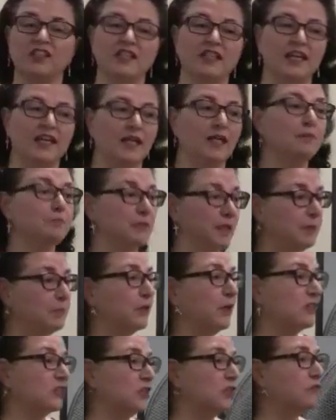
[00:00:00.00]
and being
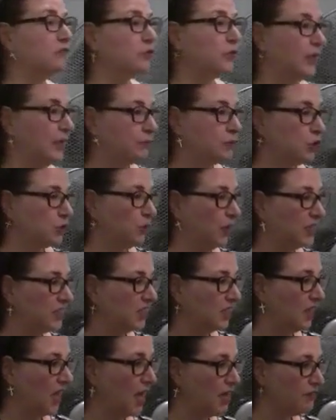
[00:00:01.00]
president of New Hampshire Right
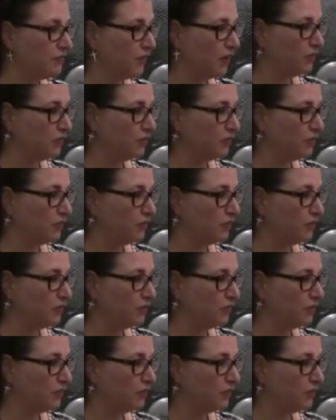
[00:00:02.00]
to Life,